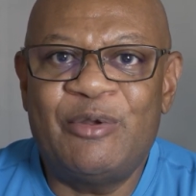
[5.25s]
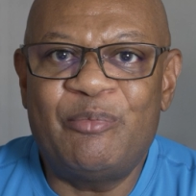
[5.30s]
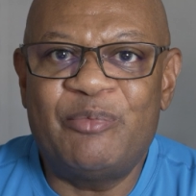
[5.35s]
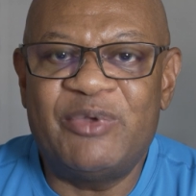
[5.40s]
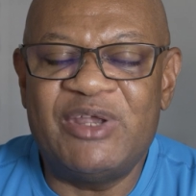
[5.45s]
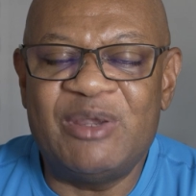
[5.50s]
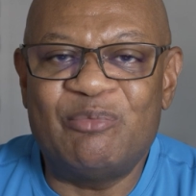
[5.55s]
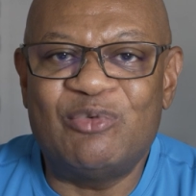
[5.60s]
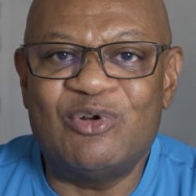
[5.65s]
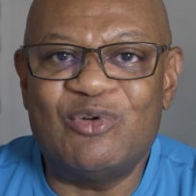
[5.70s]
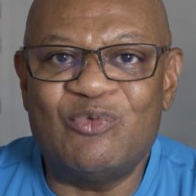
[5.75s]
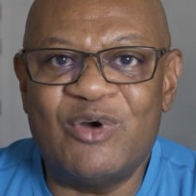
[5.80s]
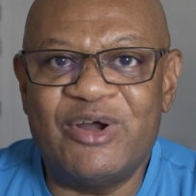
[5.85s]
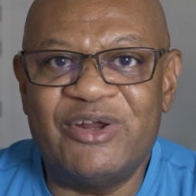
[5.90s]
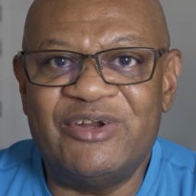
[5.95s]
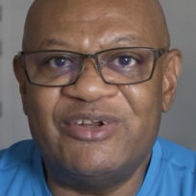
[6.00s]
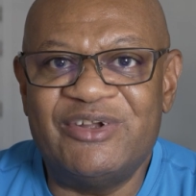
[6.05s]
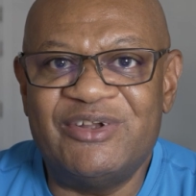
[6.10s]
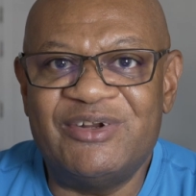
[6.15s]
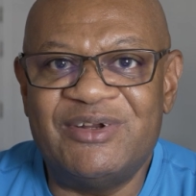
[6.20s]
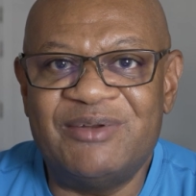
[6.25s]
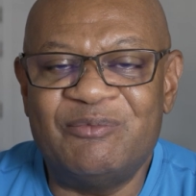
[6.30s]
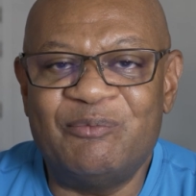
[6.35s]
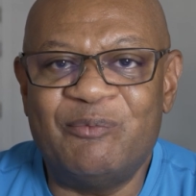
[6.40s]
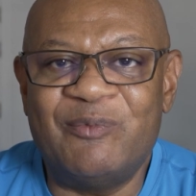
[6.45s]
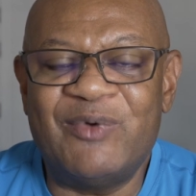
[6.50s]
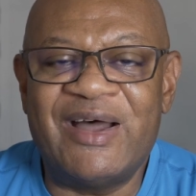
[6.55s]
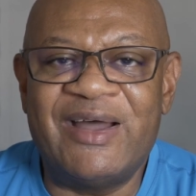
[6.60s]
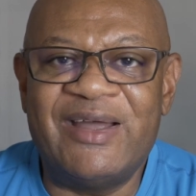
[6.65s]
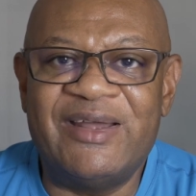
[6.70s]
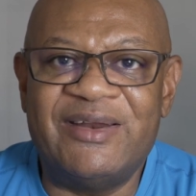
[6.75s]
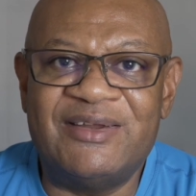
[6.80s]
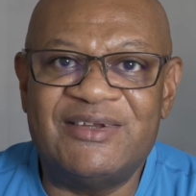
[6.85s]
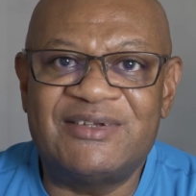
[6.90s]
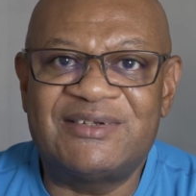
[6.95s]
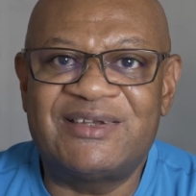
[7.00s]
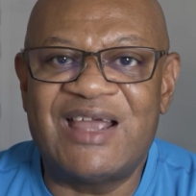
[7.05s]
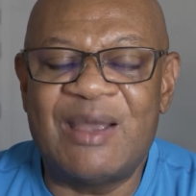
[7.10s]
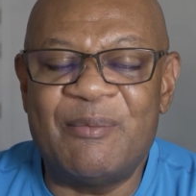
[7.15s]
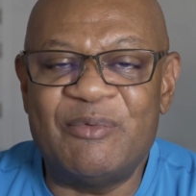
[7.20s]
People are wondering, man,
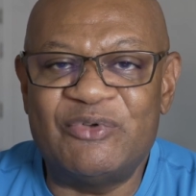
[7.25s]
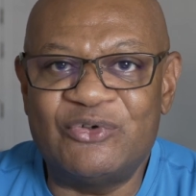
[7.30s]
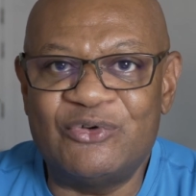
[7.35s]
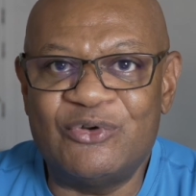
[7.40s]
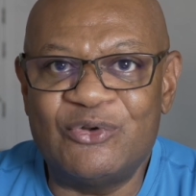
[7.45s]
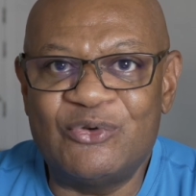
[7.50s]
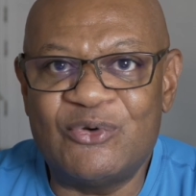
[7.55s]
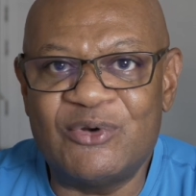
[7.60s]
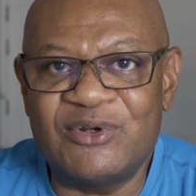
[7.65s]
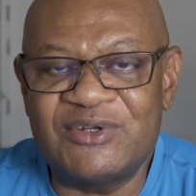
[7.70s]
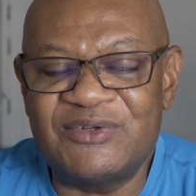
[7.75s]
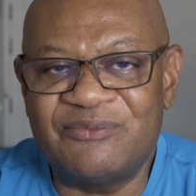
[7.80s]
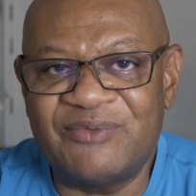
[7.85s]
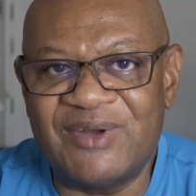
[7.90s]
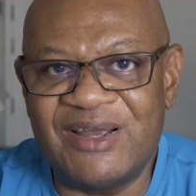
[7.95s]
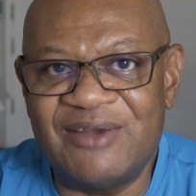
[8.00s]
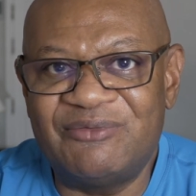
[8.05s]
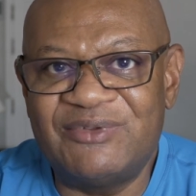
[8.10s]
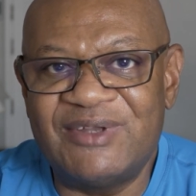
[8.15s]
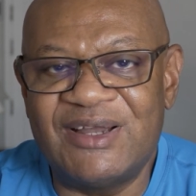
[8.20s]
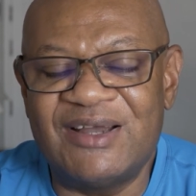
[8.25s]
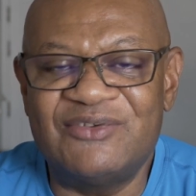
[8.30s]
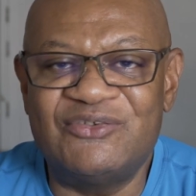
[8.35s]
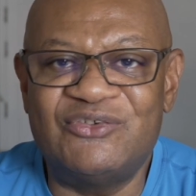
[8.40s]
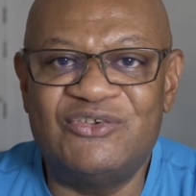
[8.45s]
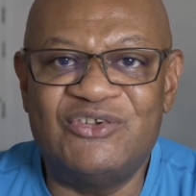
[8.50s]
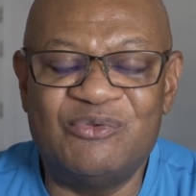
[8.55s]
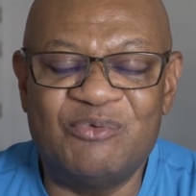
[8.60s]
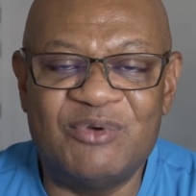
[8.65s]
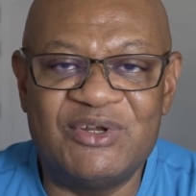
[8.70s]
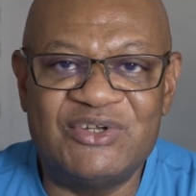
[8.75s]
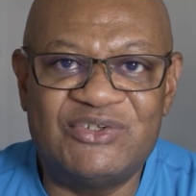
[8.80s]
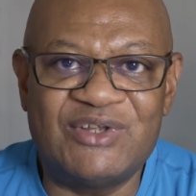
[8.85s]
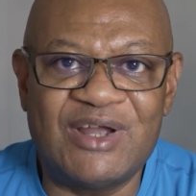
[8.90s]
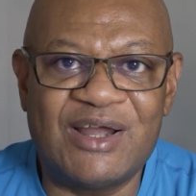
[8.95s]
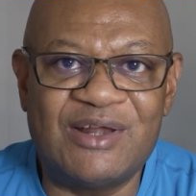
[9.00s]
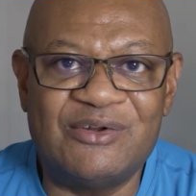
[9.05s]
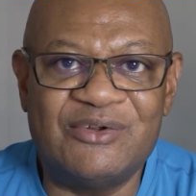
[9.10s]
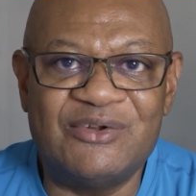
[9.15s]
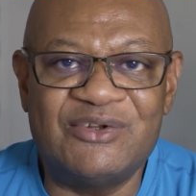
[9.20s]
this camera is going to cost 5,000 US
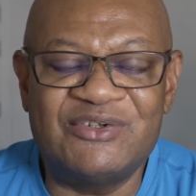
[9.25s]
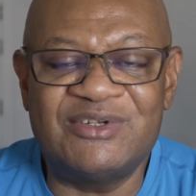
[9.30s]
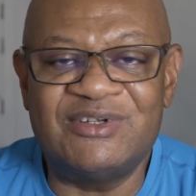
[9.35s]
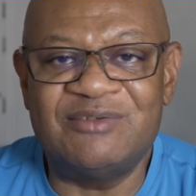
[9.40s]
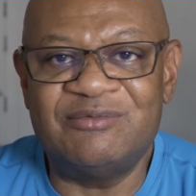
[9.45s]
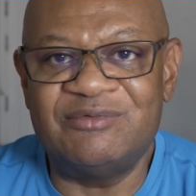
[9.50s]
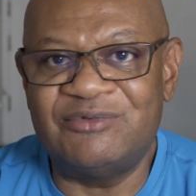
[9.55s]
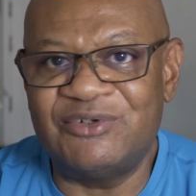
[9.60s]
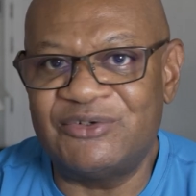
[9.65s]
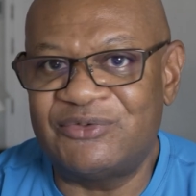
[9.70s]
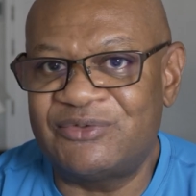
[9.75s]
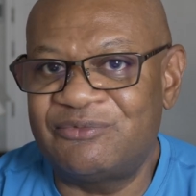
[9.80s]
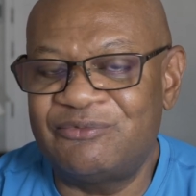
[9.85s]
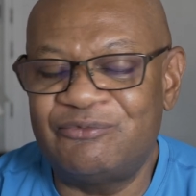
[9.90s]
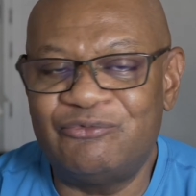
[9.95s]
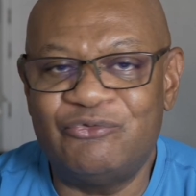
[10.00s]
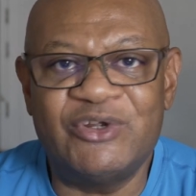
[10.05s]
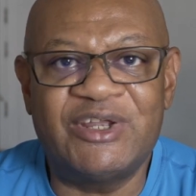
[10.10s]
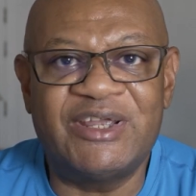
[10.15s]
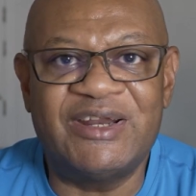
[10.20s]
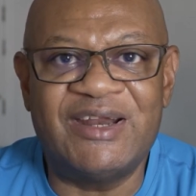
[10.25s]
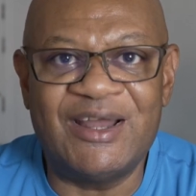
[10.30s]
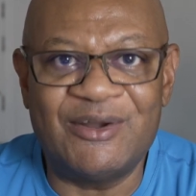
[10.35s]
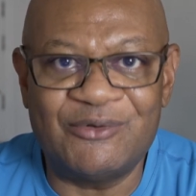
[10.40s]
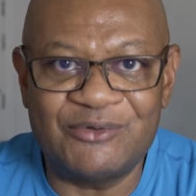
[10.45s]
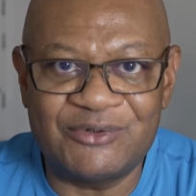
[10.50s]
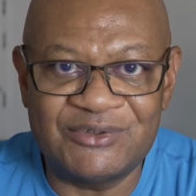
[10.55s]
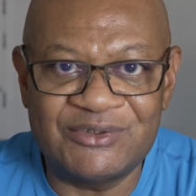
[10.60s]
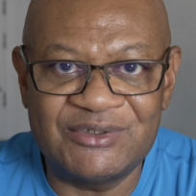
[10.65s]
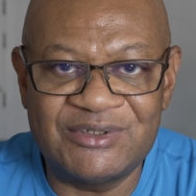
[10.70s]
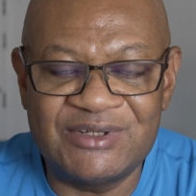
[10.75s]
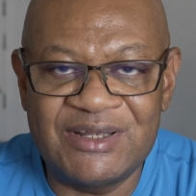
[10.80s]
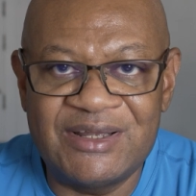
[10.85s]
dollars and just freaking out.